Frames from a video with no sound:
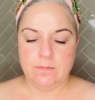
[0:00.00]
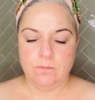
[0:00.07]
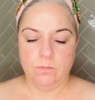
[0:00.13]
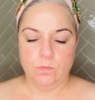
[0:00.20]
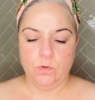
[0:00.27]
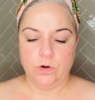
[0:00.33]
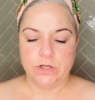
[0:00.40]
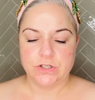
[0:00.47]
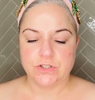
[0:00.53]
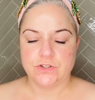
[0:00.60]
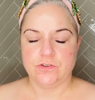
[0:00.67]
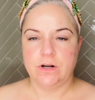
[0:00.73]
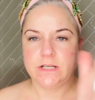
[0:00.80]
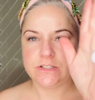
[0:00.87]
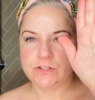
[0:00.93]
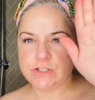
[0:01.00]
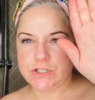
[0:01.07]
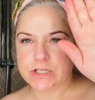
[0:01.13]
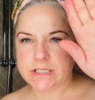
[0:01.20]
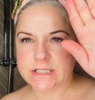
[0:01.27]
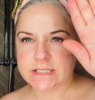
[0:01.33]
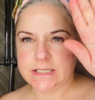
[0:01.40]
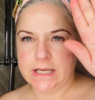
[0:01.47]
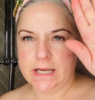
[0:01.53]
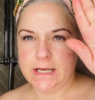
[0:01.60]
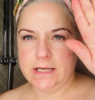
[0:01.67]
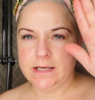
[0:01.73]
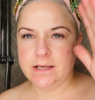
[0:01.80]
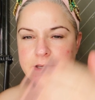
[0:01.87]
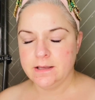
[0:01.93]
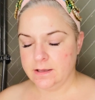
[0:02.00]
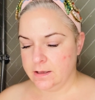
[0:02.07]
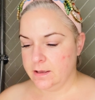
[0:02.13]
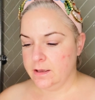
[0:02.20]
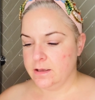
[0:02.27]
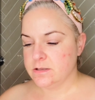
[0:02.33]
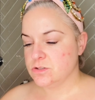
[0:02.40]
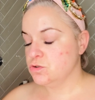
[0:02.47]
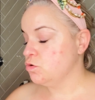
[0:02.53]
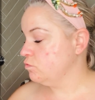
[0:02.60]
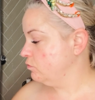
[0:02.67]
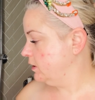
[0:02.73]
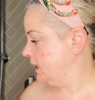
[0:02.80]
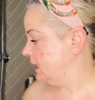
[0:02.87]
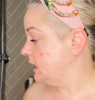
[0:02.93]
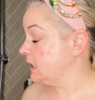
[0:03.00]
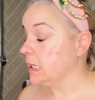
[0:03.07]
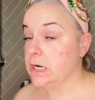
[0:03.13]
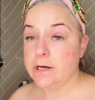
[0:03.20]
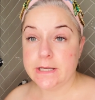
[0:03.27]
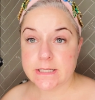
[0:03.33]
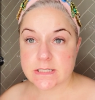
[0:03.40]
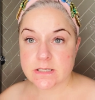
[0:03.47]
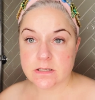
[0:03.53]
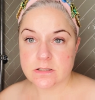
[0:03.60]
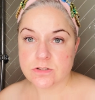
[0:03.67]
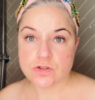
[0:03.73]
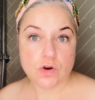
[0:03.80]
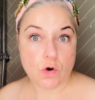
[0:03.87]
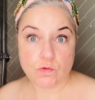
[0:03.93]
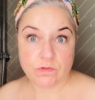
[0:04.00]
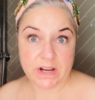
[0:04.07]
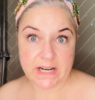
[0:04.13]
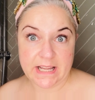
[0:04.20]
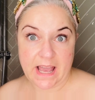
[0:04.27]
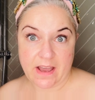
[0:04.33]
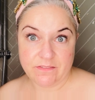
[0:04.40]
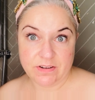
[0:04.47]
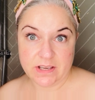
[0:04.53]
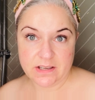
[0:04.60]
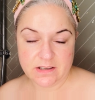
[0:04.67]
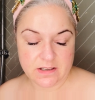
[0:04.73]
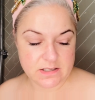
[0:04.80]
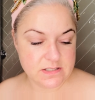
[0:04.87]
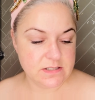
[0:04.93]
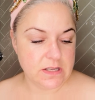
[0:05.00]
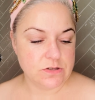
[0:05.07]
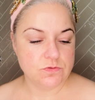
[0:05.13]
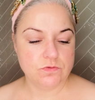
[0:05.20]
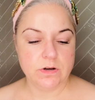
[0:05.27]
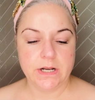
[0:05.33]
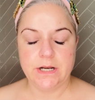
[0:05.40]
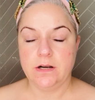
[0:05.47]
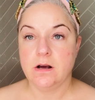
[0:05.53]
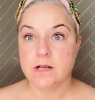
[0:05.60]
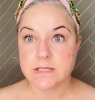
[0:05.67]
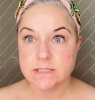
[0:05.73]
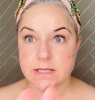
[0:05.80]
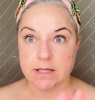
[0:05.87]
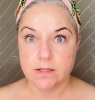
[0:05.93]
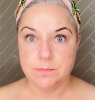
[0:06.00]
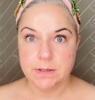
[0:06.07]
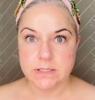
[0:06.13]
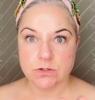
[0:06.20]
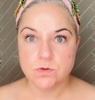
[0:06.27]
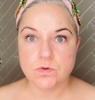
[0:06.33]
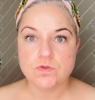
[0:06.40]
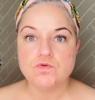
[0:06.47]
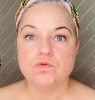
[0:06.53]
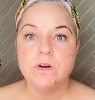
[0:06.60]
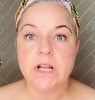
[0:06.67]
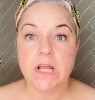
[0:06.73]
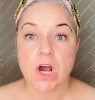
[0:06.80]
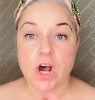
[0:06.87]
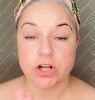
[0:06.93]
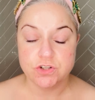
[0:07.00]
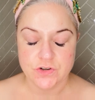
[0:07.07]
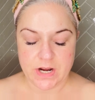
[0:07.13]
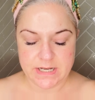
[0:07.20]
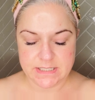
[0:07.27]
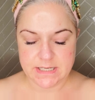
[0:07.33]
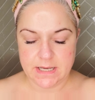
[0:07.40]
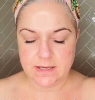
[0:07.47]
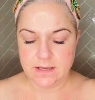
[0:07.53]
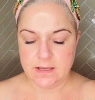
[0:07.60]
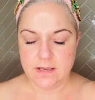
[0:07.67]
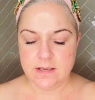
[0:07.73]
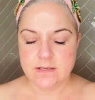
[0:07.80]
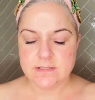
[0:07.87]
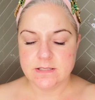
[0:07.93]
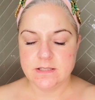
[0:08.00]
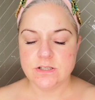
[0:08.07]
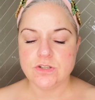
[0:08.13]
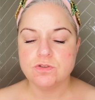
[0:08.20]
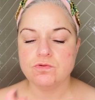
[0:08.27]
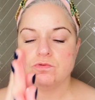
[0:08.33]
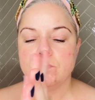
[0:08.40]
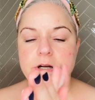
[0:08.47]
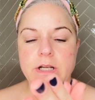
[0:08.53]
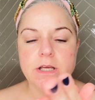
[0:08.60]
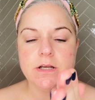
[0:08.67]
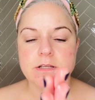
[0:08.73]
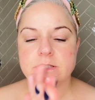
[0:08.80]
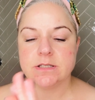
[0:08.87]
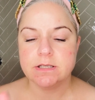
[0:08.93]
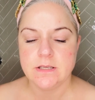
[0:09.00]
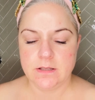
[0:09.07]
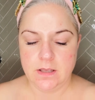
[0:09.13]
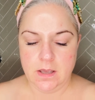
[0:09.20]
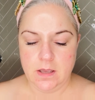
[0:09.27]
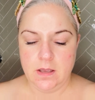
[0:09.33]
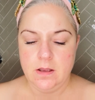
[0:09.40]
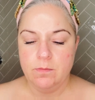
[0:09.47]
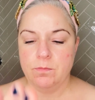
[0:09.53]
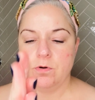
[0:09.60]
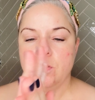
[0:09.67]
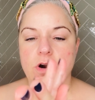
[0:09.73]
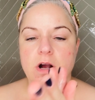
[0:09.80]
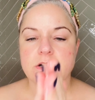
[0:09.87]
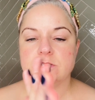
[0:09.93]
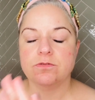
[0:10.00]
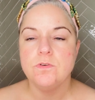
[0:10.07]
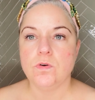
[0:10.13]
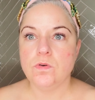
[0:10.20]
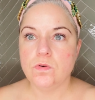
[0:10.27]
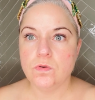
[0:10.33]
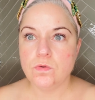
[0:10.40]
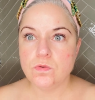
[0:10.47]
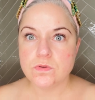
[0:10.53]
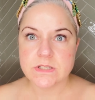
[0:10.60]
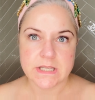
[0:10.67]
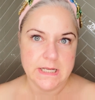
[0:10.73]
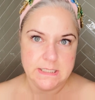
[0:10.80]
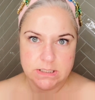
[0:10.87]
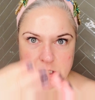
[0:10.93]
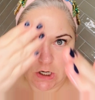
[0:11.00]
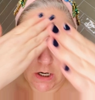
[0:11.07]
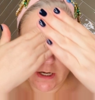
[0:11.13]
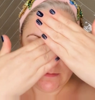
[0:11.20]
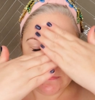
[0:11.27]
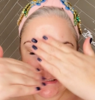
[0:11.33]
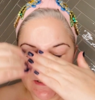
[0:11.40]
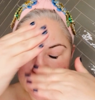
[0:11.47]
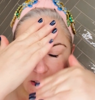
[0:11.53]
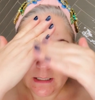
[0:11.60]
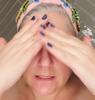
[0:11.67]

moisturiser, as you can see. It's not really light, it's not really heavy, it sits really nicely in the middle, it's really hydrating. So this is a really good product for all skin types,